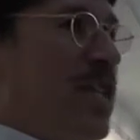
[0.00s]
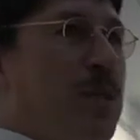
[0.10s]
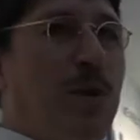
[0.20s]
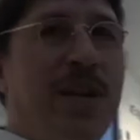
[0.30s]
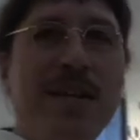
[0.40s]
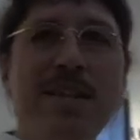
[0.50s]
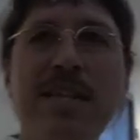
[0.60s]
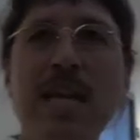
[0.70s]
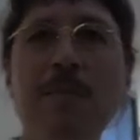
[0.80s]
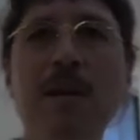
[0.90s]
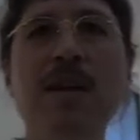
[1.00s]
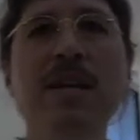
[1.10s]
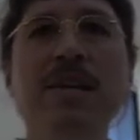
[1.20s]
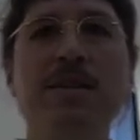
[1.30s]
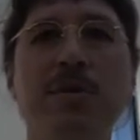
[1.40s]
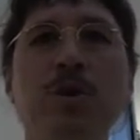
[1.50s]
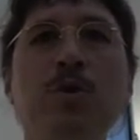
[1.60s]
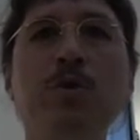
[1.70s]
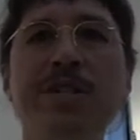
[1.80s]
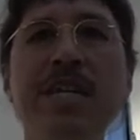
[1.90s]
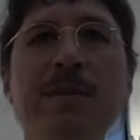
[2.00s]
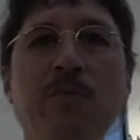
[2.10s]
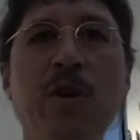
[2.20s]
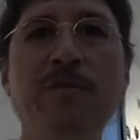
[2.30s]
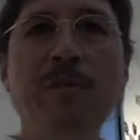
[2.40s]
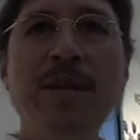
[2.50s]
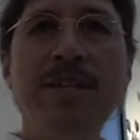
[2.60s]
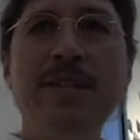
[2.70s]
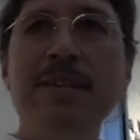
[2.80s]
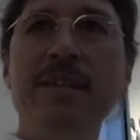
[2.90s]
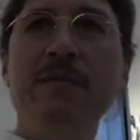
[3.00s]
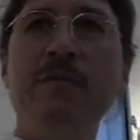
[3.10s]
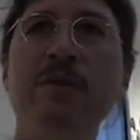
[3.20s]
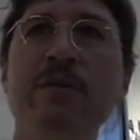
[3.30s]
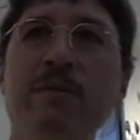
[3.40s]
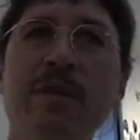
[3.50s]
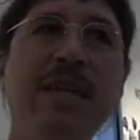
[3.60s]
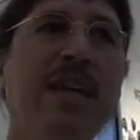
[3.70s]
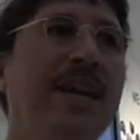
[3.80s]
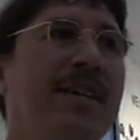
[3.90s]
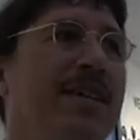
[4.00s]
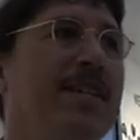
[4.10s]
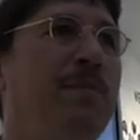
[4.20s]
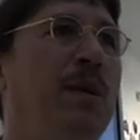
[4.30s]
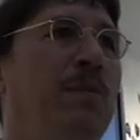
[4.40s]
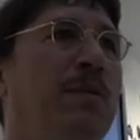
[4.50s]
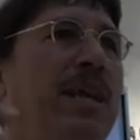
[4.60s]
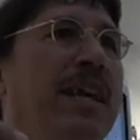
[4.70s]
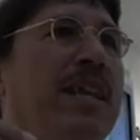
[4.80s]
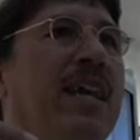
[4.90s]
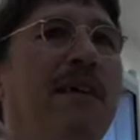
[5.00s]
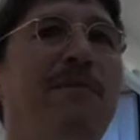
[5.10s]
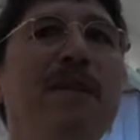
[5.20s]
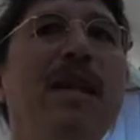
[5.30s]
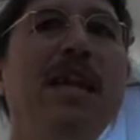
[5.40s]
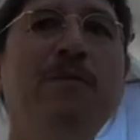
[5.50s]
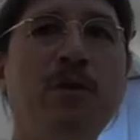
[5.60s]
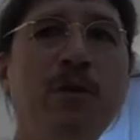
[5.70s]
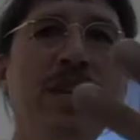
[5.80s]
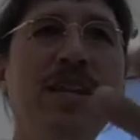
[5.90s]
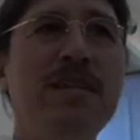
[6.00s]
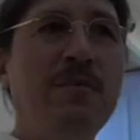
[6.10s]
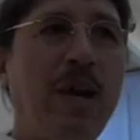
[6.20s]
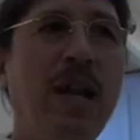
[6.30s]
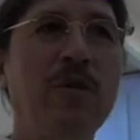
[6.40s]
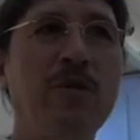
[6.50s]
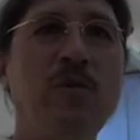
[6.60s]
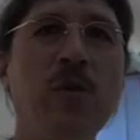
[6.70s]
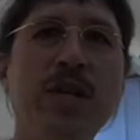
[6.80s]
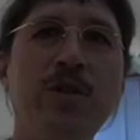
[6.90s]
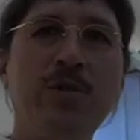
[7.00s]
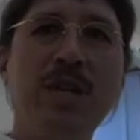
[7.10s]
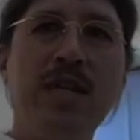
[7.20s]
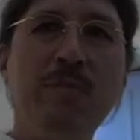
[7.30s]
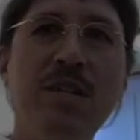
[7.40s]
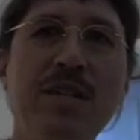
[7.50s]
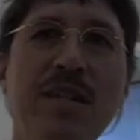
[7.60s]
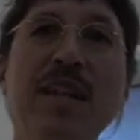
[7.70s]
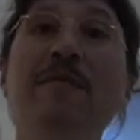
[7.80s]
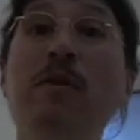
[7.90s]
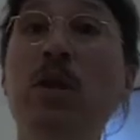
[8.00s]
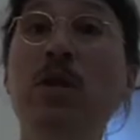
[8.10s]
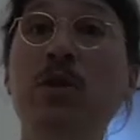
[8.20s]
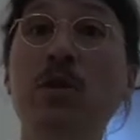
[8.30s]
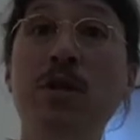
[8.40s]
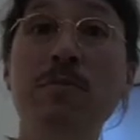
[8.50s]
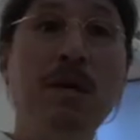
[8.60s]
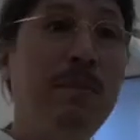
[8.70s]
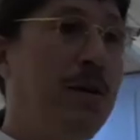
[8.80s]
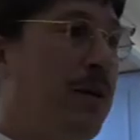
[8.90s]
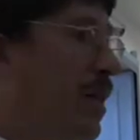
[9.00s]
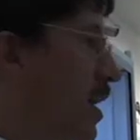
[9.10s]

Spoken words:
is spread on the table, so those who seek more information, the idea is that people will get a feeling for Greenland while walking through the exhibition, and if they want to know something about it,